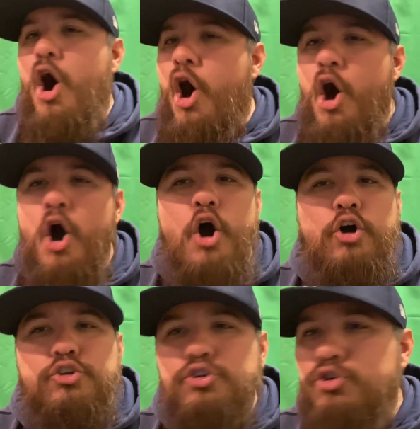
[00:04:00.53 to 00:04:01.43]

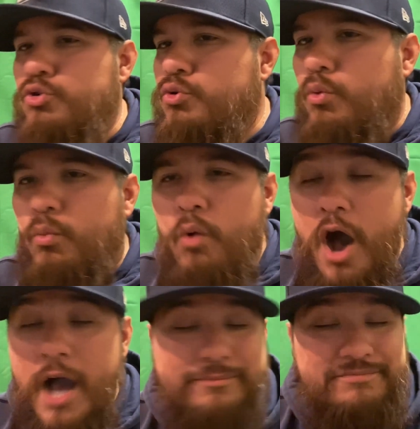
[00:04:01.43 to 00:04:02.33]
all you
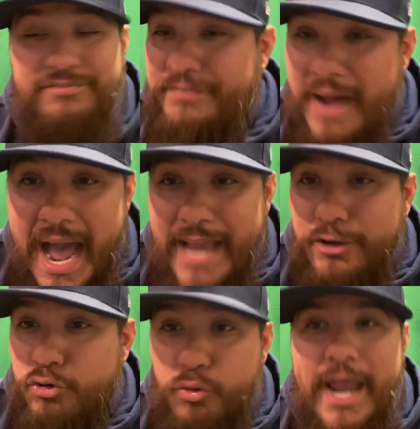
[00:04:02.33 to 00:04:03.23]
want.
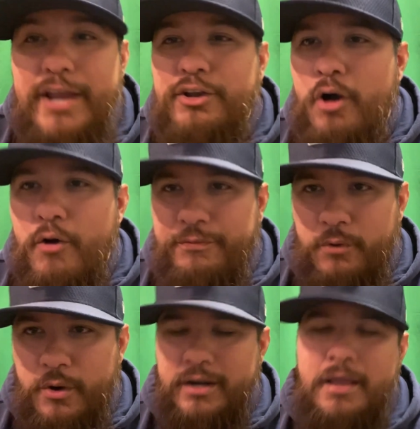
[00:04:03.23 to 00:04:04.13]
Fine, great, go
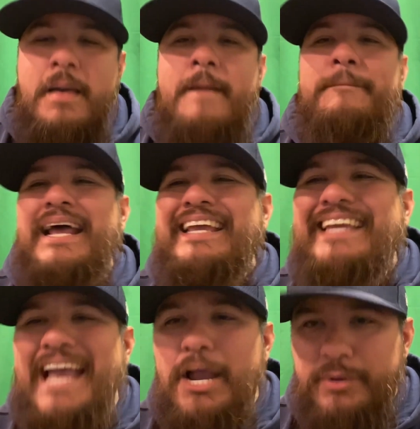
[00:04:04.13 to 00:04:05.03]
for it. But I
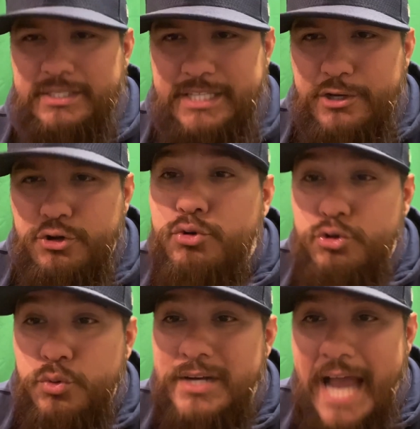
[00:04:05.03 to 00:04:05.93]
guarantee you,
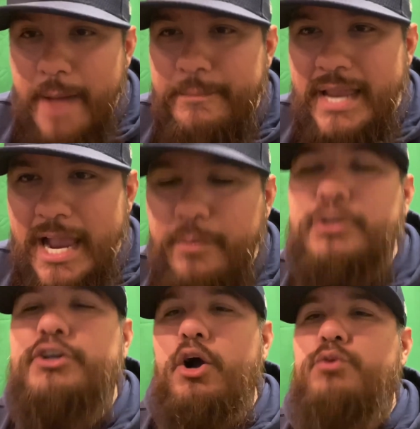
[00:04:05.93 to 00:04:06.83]
you will not be
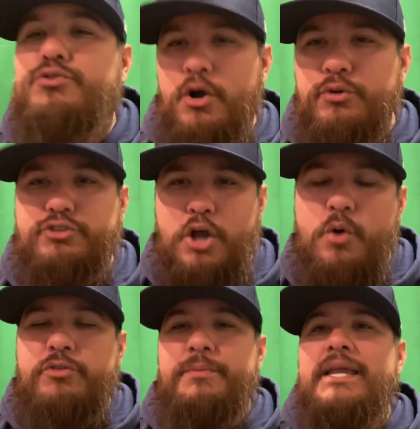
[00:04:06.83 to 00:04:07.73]
able to go
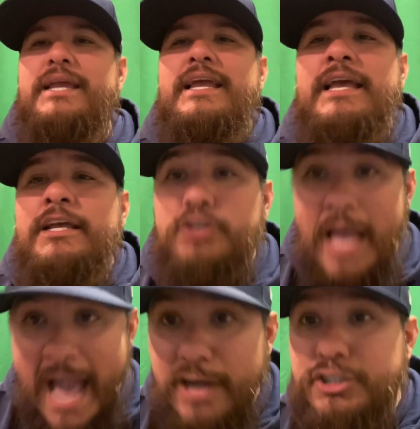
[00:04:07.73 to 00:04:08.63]
toe-to-toe with me
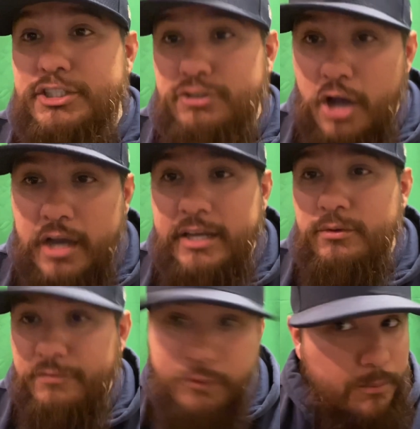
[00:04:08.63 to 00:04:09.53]
actually
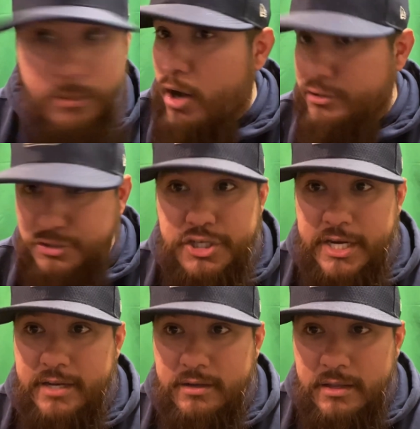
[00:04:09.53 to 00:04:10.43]
talking football and
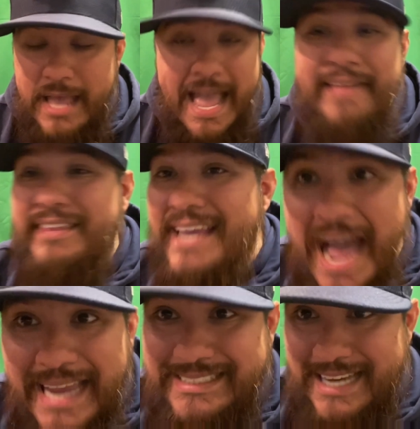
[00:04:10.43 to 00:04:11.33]
shit. And the
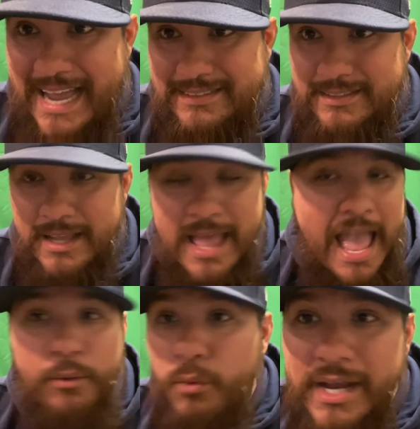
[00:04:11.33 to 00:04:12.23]
eye test.
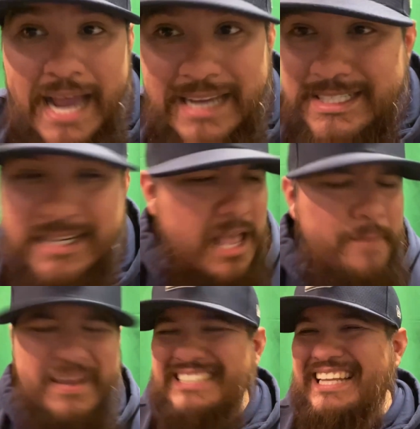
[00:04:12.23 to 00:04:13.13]
And what I see.
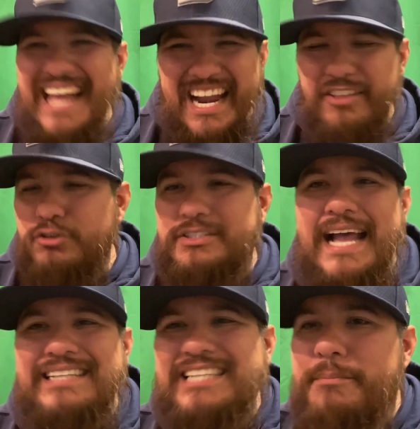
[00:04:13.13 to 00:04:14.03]
Because a lot of those
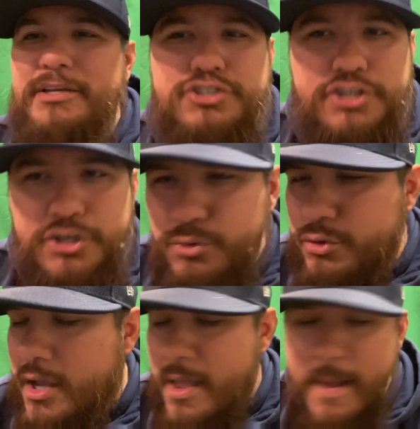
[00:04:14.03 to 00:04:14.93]
stats can be skewed